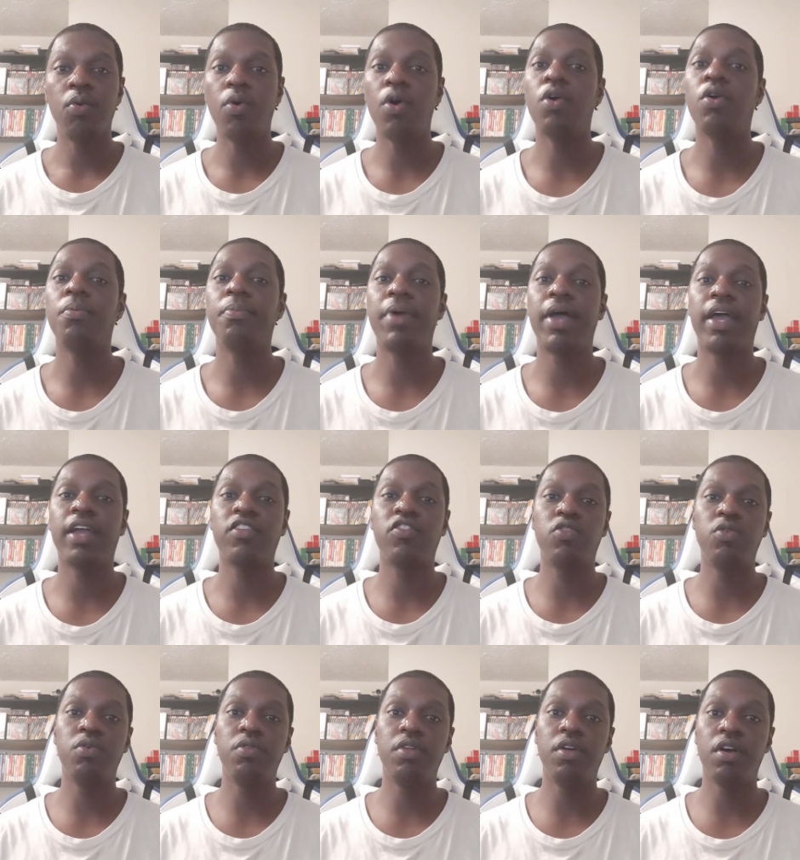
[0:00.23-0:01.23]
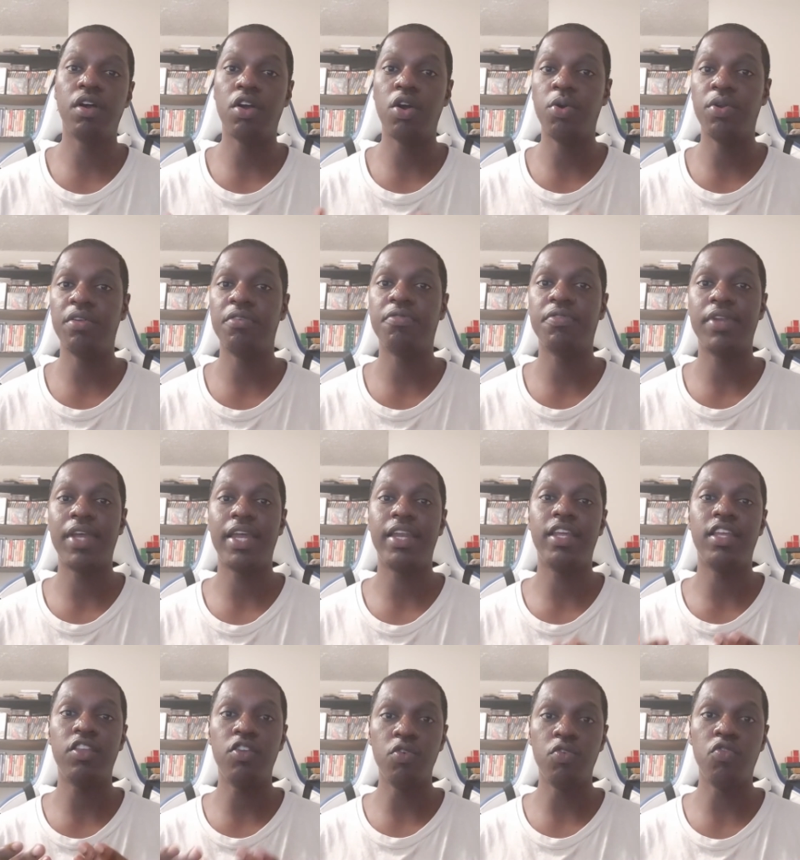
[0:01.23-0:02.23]
Welcome back to the Coding
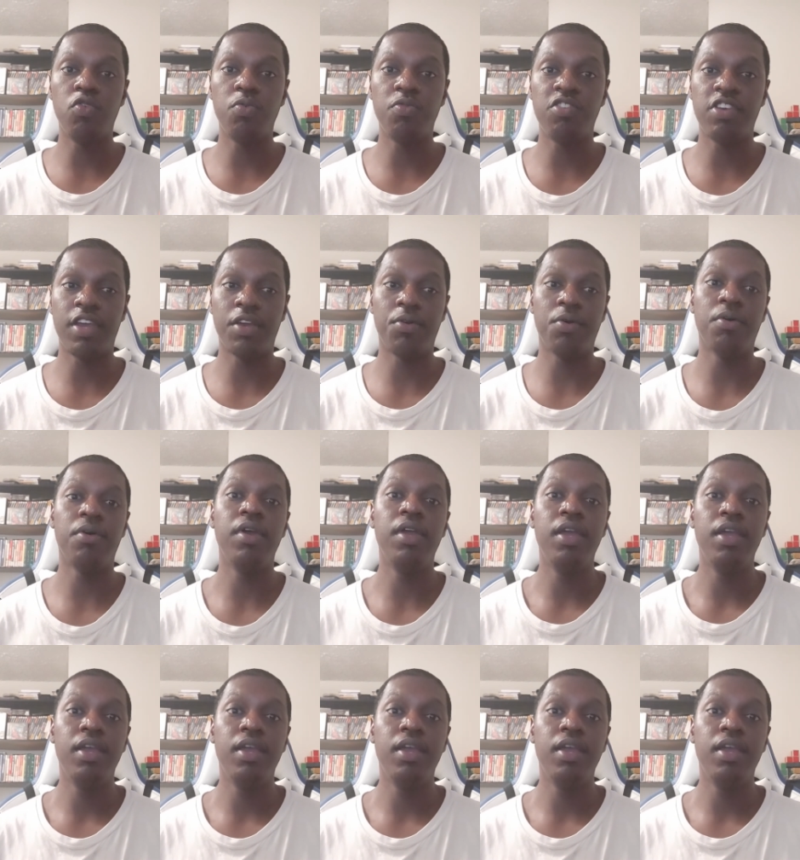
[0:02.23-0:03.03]
Fanatic YouTube channel.